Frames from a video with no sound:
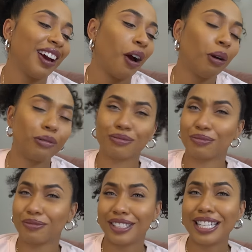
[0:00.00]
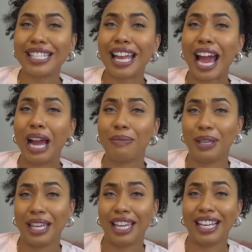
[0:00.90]
Oh, she said, I
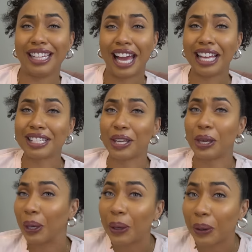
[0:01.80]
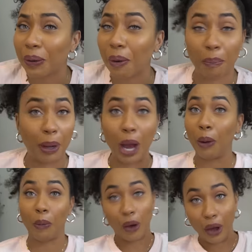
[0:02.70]
mean, that's cute,
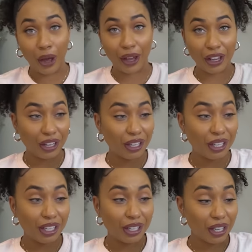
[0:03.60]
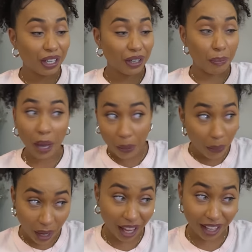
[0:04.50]
but what?
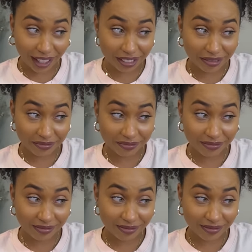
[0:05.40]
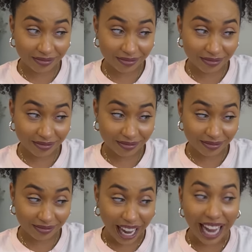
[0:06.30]
But what?
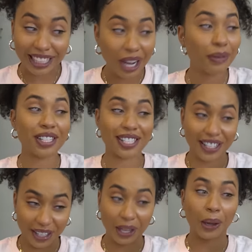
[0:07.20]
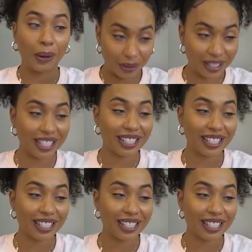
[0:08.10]
I know it's cute.